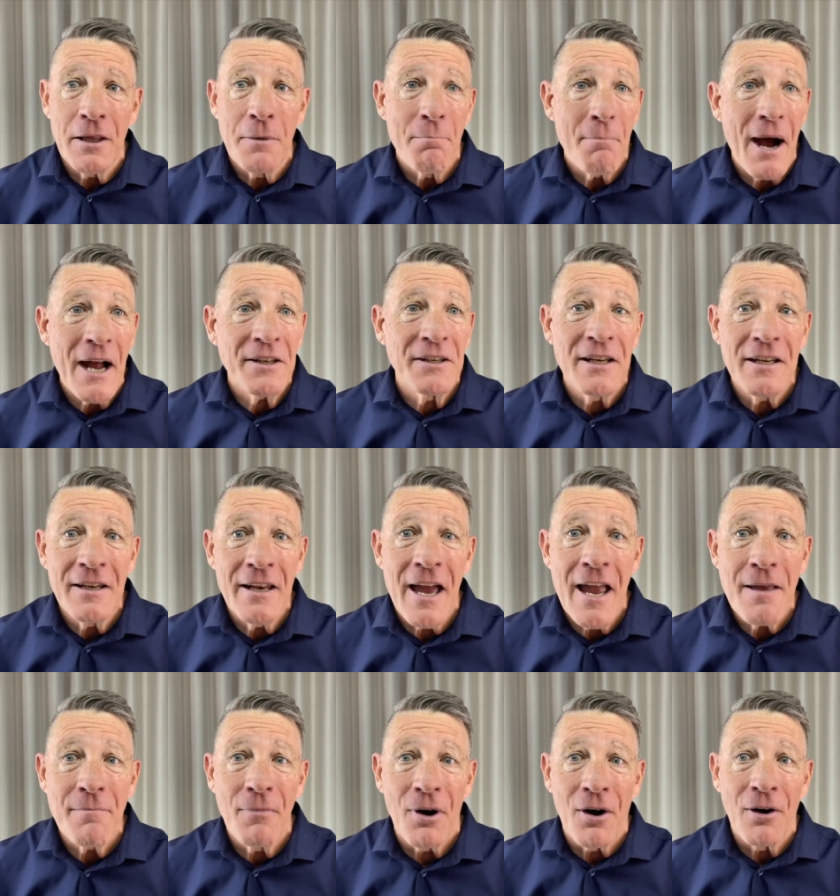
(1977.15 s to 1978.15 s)
the mighty
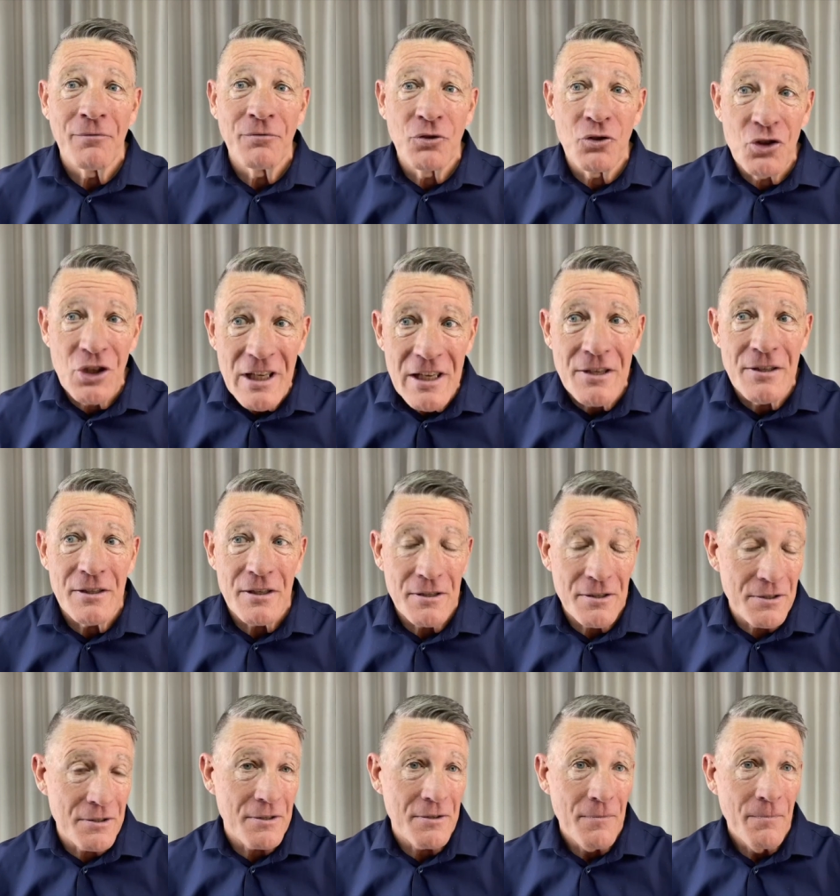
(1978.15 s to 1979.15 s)
name of
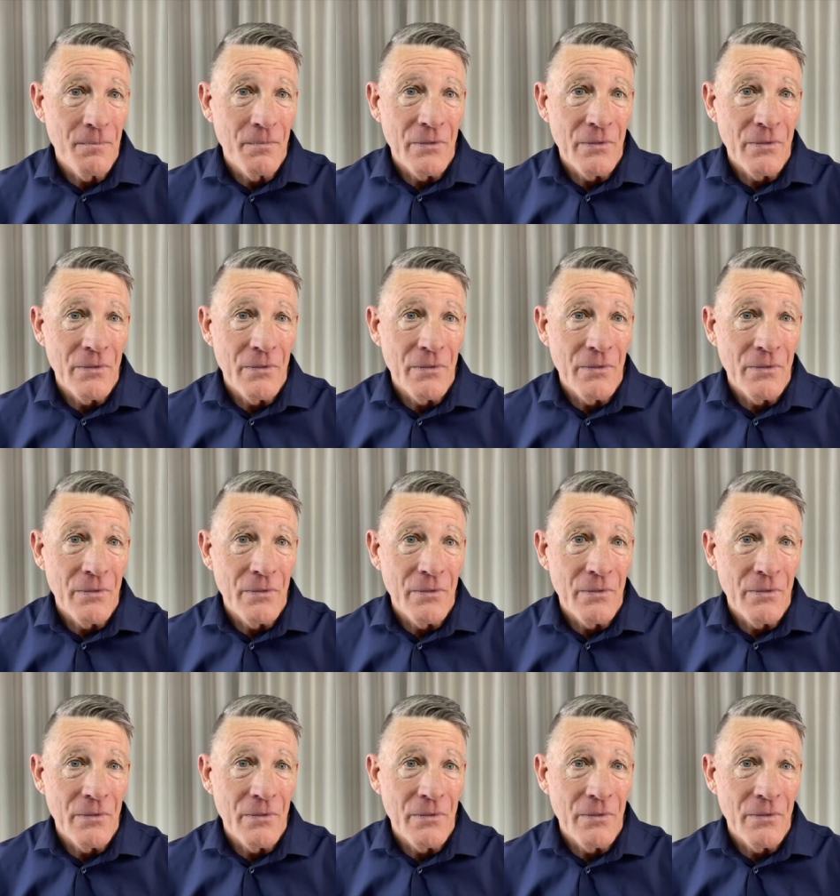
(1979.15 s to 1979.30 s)
Jesus.